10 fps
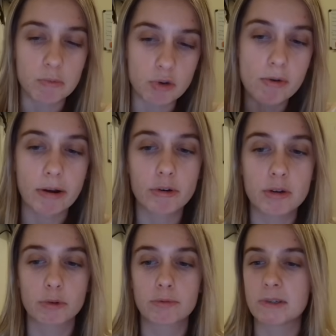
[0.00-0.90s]
We knew how good
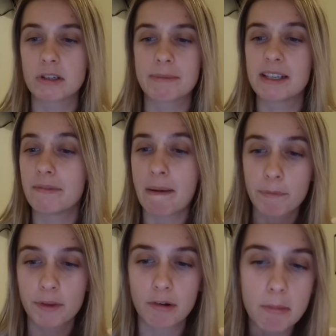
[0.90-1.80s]
he was from his time at
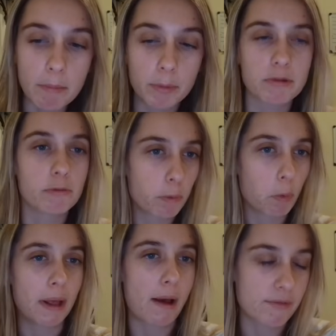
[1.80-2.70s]
Southampton. I remember when he was
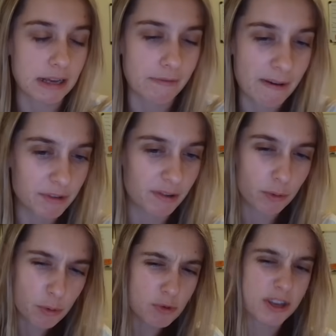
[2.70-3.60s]
balling out for Southampton, I
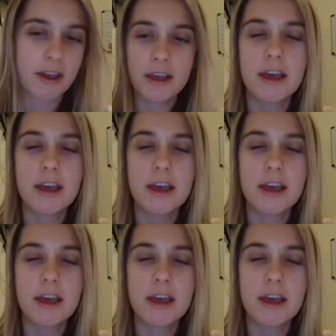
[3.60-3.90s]
thought, oh yeah,